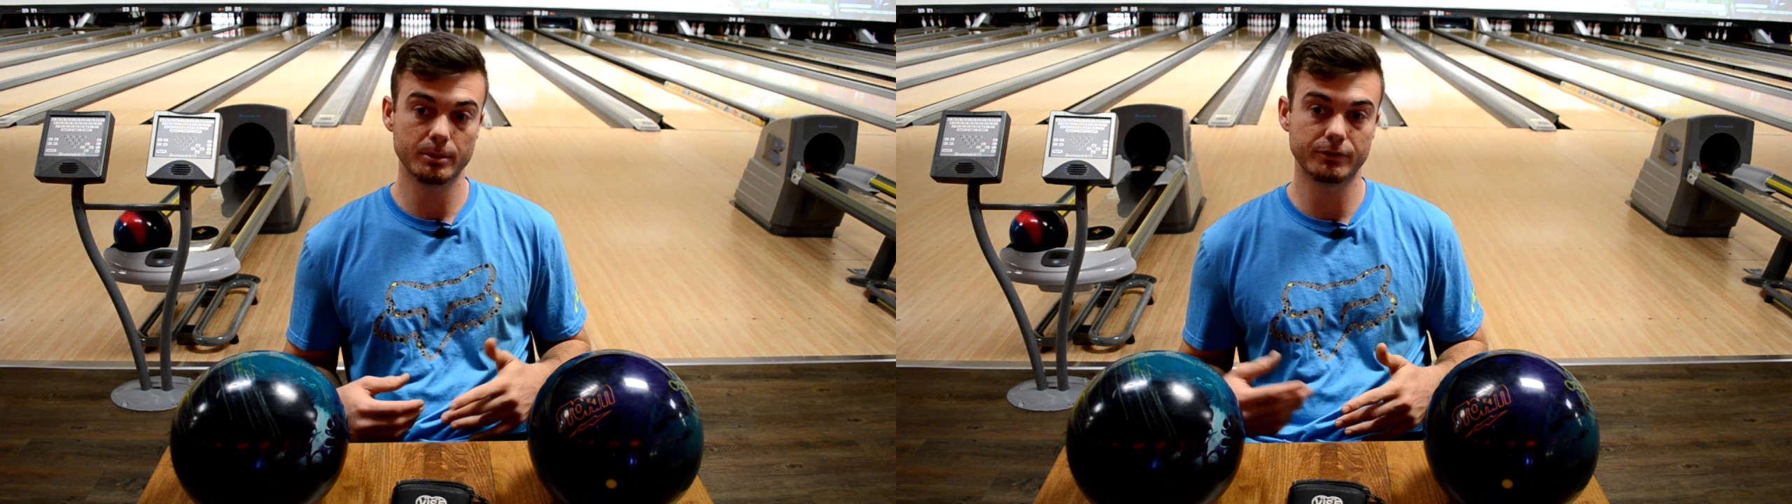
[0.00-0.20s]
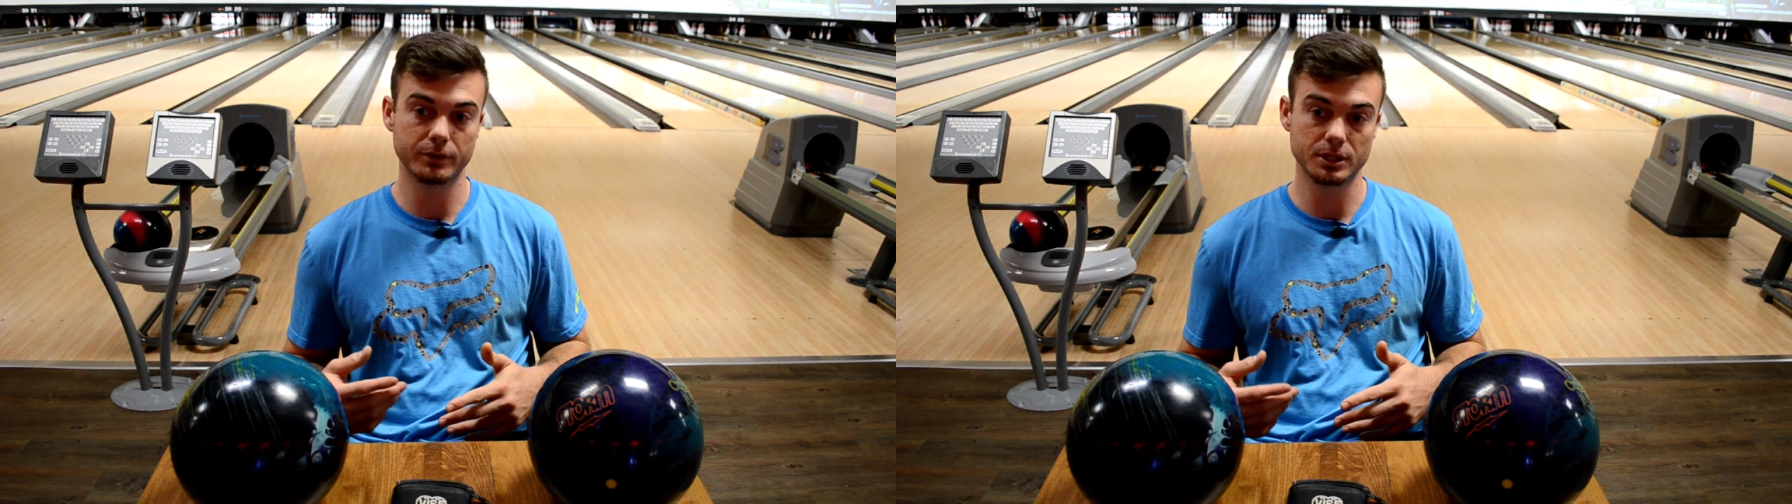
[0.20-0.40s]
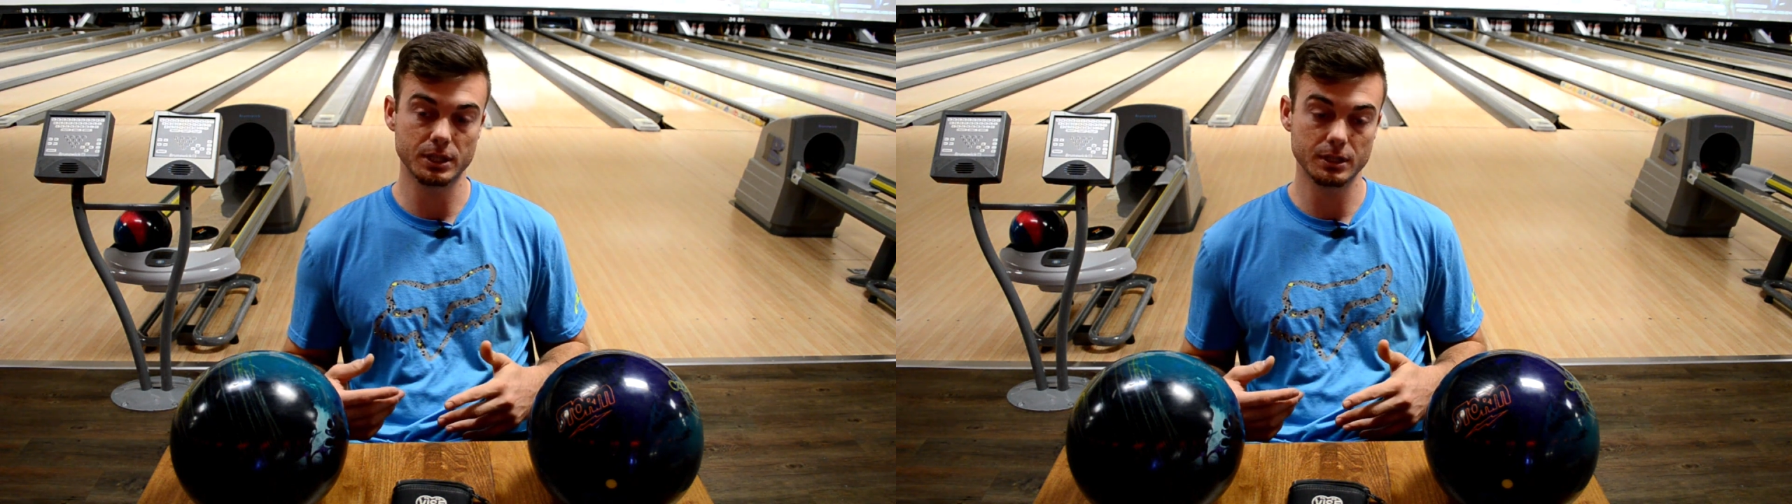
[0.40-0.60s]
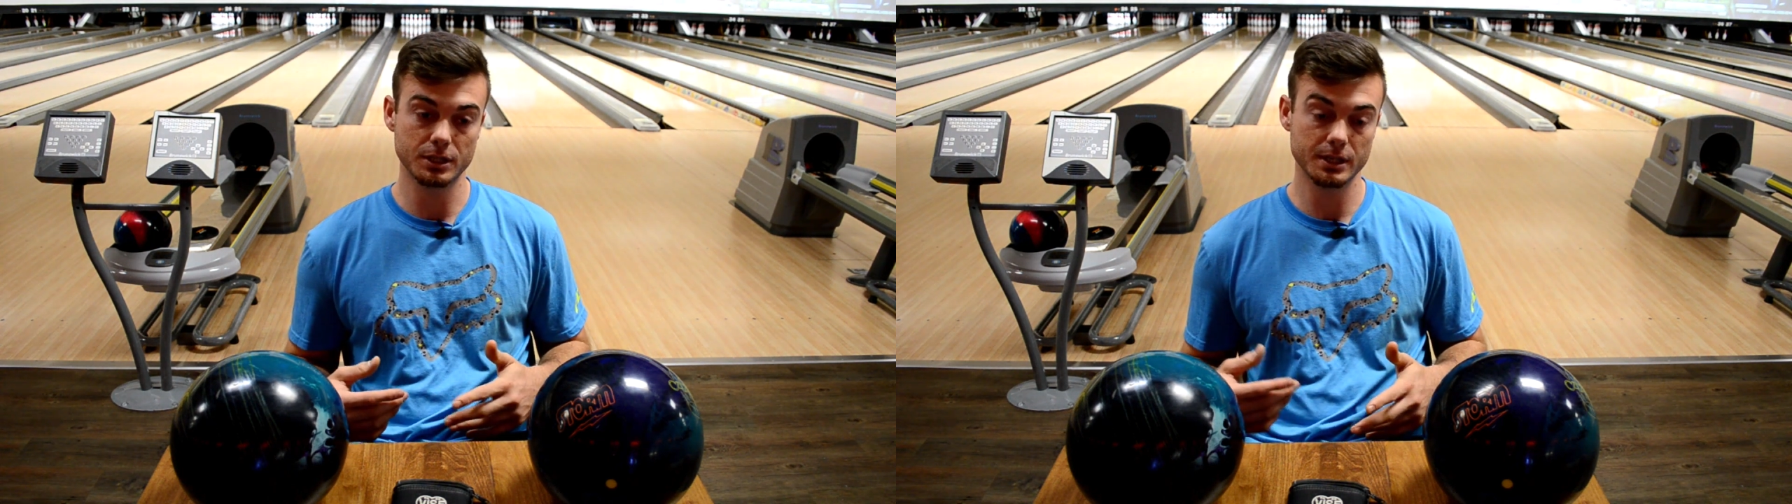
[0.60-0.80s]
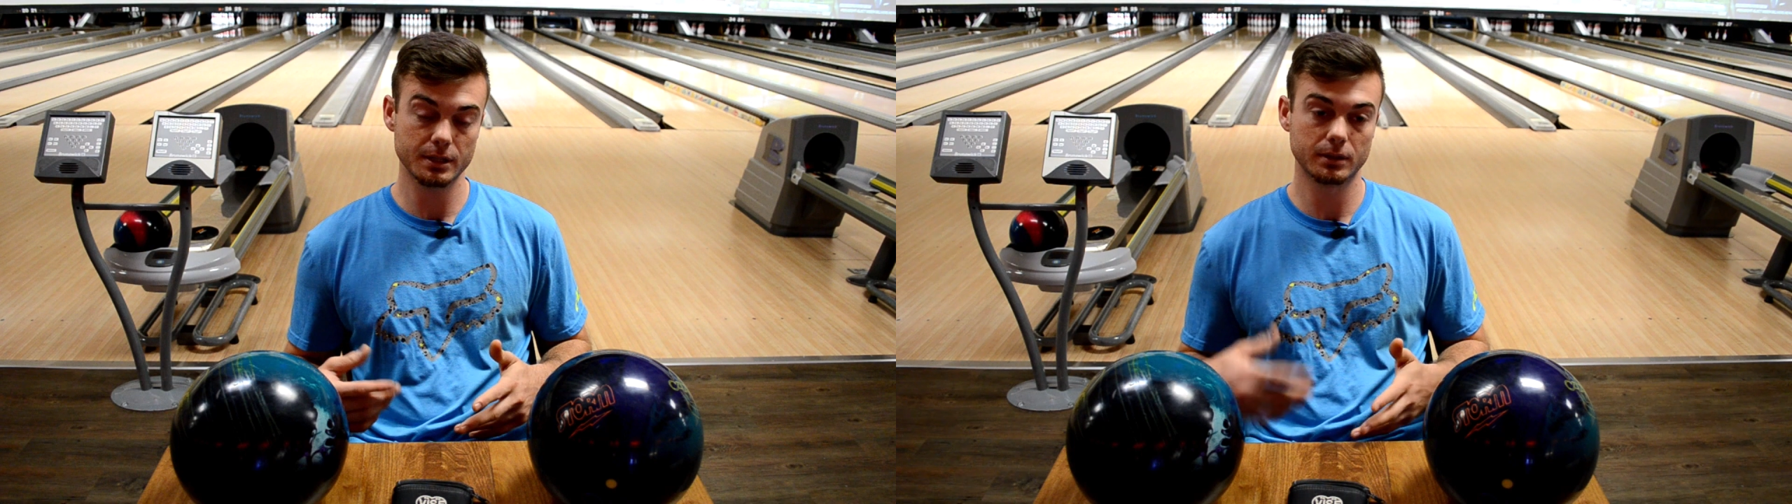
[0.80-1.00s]
but for
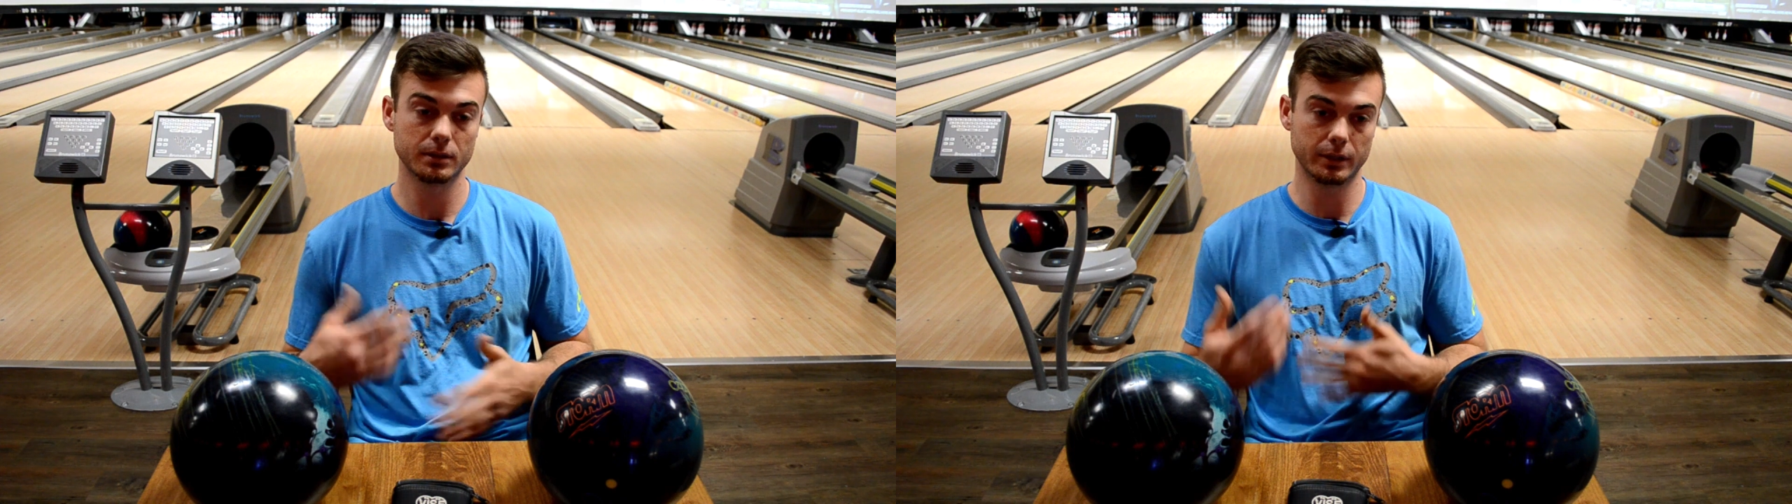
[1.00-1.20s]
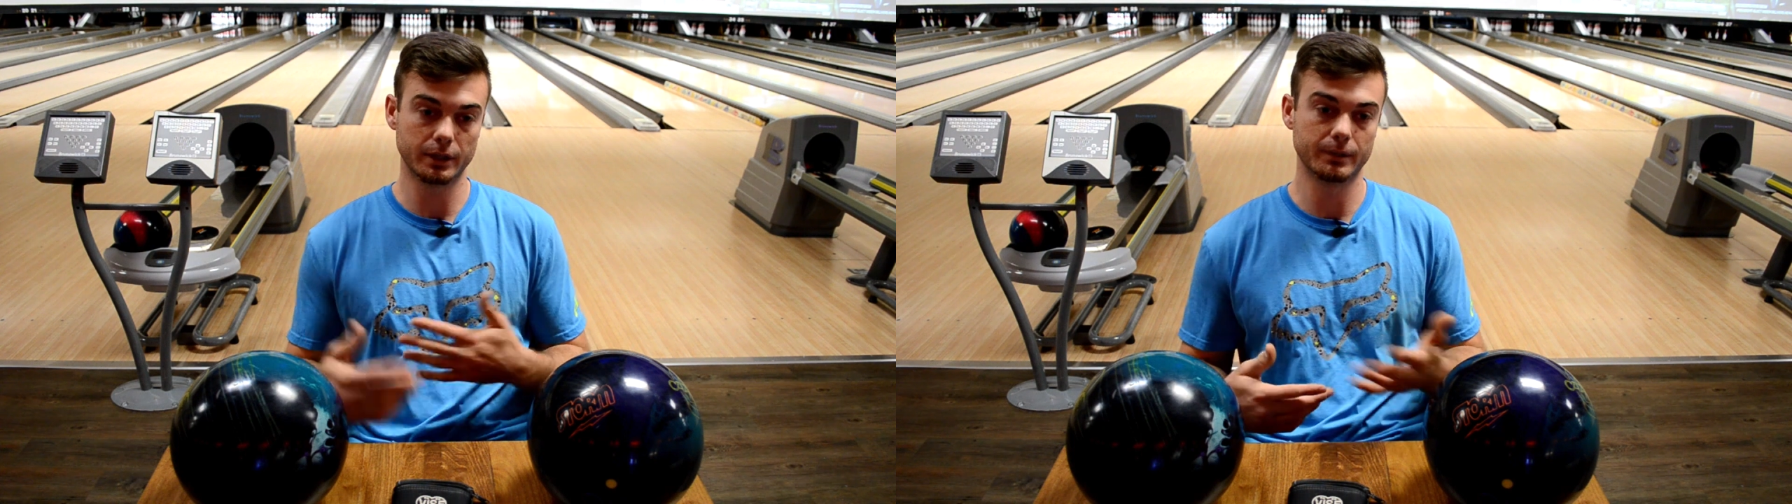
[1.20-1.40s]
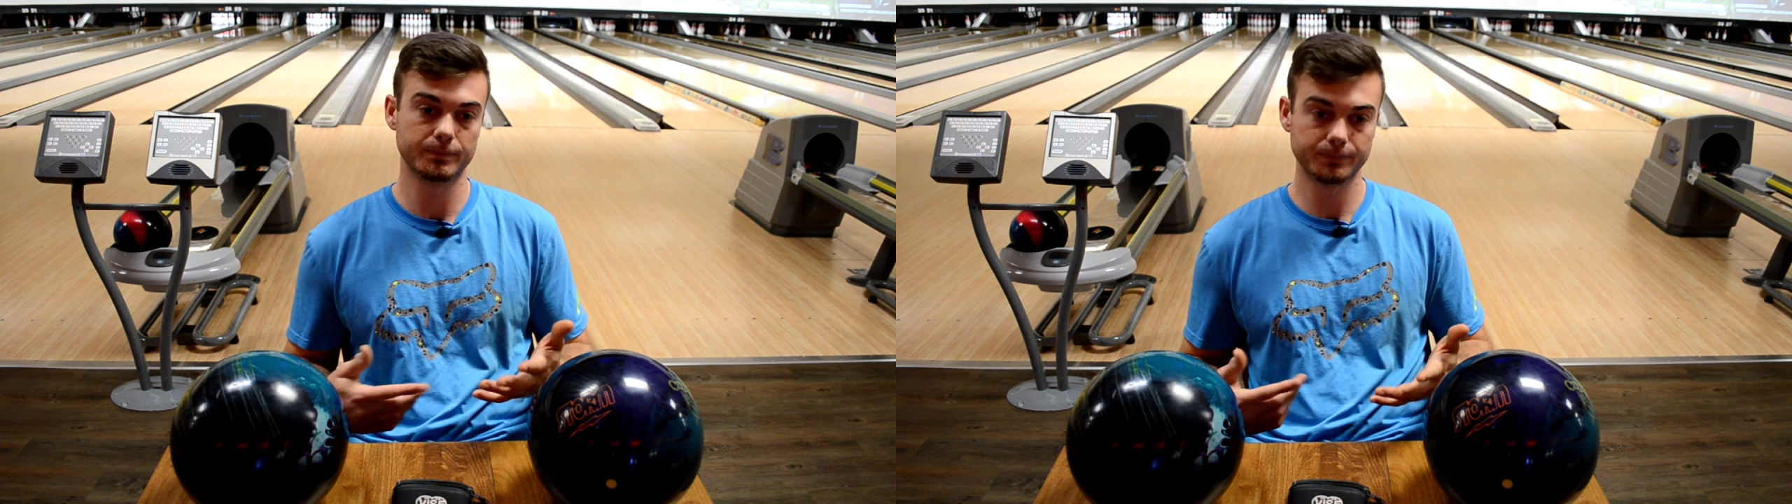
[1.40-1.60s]
CG or